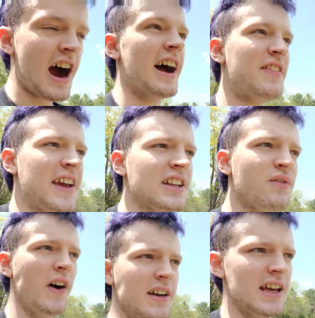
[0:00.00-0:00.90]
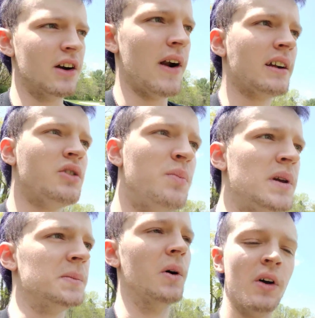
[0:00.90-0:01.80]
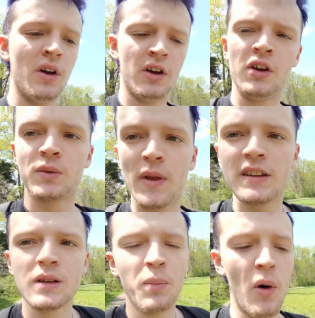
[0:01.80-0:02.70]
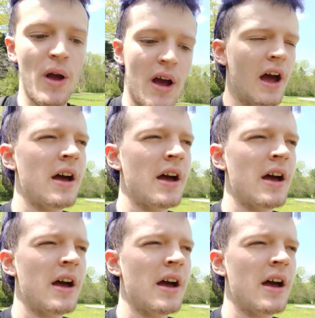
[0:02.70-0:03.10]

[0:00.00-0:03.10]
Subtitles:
I think it's fun to interact with people. So that's the point.